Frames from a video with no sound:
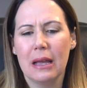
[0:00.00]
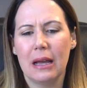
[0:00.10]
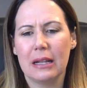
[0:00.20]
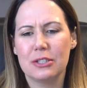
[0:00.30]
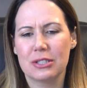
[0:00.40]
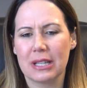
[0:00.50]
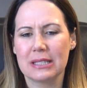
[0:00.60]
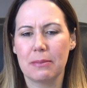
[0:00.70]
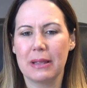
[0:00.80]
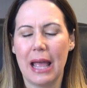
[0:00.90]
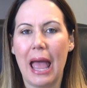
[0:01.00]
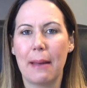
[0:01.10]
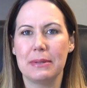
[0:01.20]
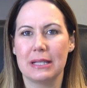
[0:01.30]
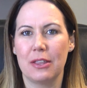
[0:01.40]
uh, just like something that
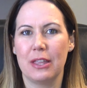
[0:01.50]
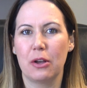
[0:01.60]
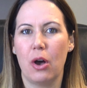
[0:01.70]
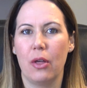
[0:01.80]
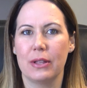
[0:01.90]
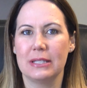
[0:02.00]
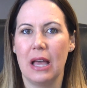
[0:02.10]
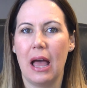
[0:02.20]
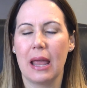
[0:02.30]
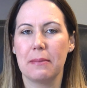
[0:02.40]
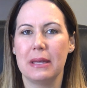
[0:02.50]
happens, I think, all the time